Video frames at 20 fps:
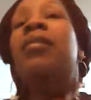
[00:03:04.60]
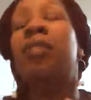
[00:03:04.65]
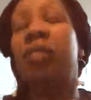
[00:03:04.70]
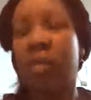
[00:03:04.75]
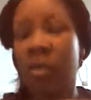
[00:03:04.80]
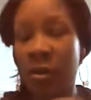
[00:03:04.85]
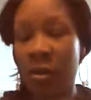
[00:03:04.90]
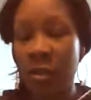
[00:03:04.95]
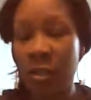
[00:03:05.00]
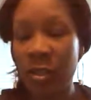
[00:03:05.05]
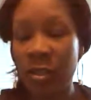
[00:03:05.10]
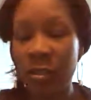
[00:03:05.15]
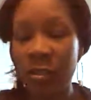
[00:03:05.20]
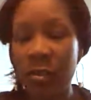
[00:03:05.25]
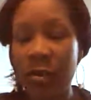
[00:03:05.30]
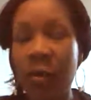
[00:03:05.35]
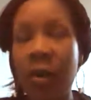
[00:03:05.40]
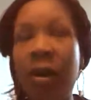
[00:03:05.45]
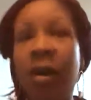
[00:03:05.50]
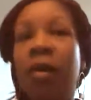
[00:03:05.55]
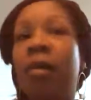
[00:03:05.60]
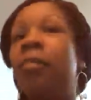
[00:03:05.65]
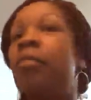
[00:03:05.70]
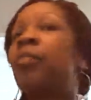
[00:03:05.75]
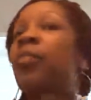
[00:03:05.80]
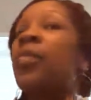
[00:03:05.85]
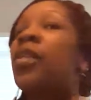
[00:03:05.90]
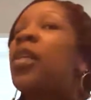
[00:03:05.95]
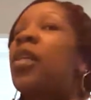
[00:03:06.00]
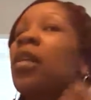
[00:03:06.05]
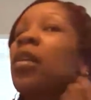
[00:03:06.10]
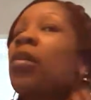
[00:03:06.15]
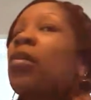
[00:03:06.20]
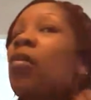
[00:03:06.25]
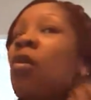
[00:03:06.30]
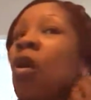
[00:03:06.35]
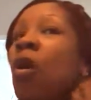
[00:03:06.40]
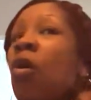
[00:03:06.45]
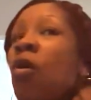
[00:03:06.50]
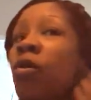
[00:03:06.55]
start to get a
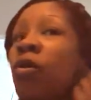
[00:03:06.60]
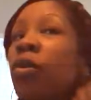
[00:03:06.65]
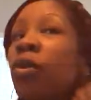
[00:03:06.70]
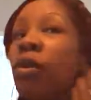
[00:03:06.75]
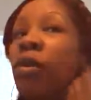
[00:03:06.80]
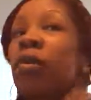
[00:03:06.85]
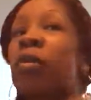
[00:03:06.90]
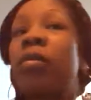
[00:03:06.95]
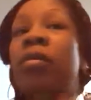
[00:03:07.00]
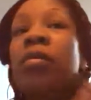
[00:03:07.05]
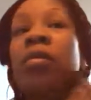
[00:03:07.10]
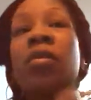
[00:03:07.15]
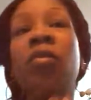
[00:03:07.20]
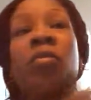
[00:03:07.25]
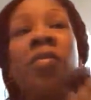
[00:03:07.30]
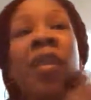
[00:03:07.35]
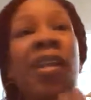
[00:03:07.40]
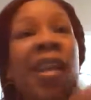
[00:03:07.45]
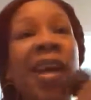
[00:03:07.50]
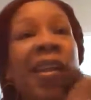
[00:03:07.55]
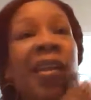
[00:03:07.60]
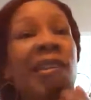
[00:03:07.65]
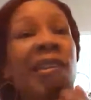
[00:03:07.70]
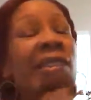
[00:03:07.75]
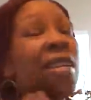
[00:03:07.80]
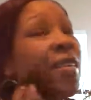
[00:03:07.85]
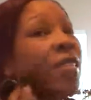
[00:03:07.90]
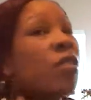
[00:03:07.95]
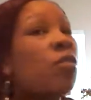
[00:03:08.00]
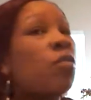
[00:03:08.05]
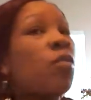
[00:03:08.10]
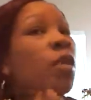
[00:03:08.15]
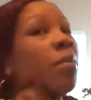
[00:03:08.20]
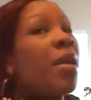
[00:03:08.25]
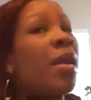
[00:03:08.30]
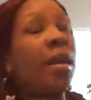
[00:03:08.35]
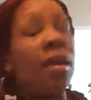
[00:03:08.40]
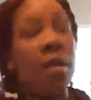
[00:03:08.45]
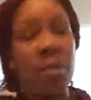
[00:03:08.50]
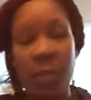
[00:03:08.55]
little older, you may not need to wear
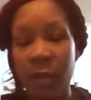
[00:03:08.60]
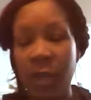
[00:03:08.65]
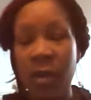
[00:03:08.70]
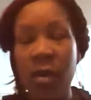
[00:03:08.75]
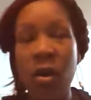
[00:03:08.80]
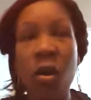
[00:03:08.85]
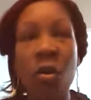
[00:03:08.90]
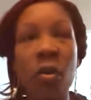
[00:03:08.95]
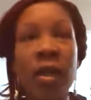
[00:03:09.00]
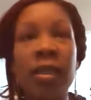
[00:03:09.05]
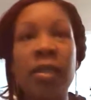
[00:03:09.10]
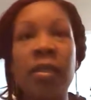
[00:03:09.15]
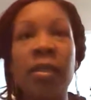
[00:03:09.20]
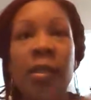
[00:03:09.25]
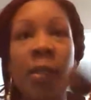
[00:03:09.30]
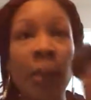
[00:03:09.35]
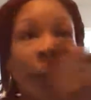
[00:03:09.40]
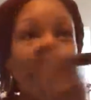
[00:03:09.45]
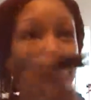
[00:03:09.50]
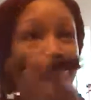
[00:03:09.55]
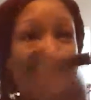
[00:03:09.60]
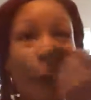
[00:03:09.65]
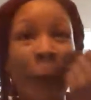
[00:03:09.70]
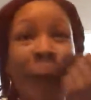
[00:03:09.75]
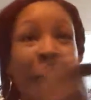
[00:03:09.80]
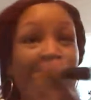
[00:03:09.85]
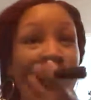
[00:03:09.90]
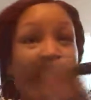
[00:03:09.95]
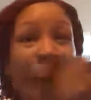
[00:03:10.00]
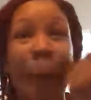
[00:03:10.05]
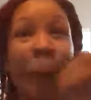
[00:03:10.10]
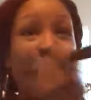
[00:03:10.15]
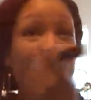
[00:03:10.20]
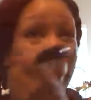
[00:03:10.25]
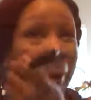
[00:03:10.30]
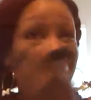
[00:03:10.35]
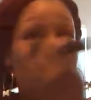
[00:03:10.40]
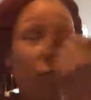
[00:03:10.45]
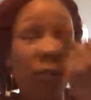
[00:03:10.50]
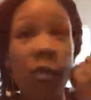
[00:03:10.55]
makeup, but it always looks good
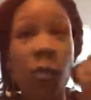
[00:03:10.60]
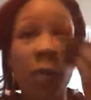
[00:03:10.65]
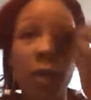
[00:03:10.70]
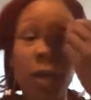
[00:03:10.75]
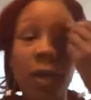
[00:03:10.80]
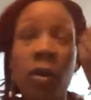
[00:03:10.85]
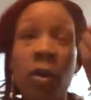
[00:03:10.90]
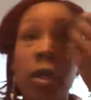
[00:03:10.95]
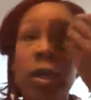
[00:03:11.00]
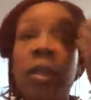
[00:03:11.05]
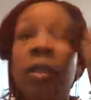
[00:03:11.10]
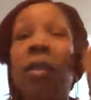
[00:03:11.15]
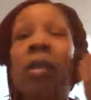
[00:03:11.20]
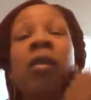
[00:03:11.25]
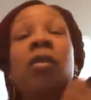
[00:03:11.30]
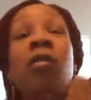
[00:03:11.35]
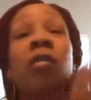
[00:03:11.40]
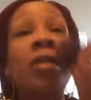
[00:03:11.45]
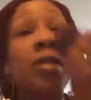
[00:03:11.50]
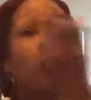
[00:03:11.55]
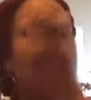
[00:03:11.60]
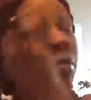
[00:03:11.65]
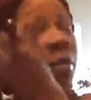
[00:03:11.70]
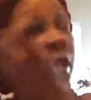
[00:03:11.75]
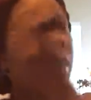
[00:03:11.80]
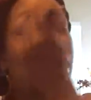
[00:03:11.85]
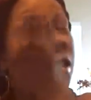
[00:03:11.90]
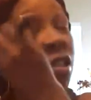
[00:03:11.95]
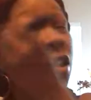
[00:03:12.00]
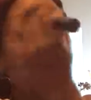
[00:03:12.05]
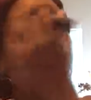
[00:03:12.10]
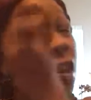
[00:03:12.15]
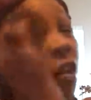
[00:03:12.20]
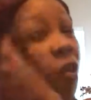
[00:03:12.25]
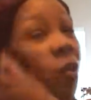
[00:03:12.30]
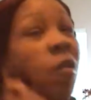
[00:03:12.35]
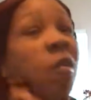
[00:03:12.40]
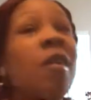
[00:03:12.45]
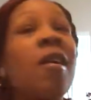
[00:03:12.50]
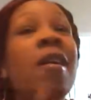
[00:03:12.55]
if you put on a little something to
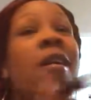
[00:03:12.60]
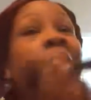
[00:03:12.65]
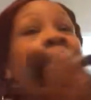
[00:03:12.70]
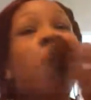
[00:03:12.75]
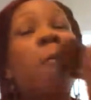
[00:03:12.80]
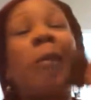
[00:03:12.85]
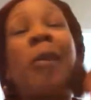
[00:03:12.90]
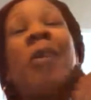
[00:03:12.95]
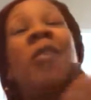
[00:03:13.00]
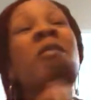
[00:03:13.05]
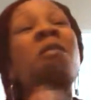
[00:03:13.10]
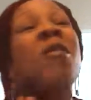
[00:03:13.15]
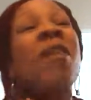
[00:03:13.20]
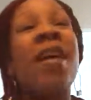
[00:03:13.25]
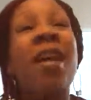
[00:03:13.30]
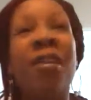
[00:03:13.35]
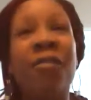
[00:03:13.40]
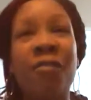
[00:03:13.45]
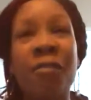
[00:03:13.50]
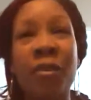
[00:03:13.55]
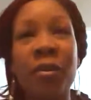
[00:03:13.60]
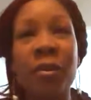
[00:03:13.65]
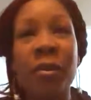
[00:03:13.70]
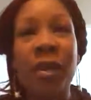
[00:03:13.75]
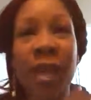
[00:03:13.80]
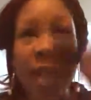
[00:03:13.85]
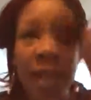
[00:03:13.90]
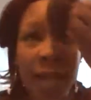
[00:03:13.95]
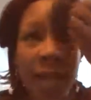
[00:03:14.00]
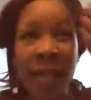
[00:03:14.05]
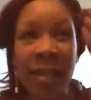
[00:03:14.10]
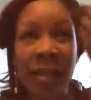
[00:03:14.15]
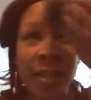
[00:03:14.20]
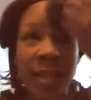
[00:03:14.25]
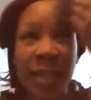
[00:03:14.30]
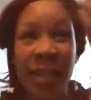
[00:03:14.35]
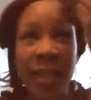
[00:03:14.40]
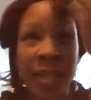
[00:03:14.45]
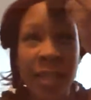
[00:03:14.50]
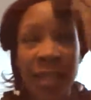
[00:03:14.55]
show a little effort. And
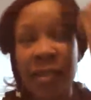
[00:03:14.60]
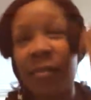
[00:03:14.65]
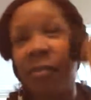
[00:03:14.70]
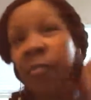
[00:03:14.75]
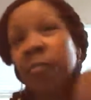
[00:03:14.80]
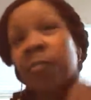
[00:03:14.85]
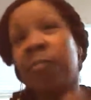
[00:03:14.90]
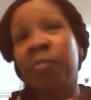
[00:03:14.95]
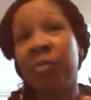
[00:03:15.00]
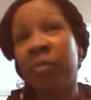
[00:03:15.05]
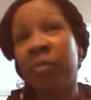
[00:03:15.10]
again,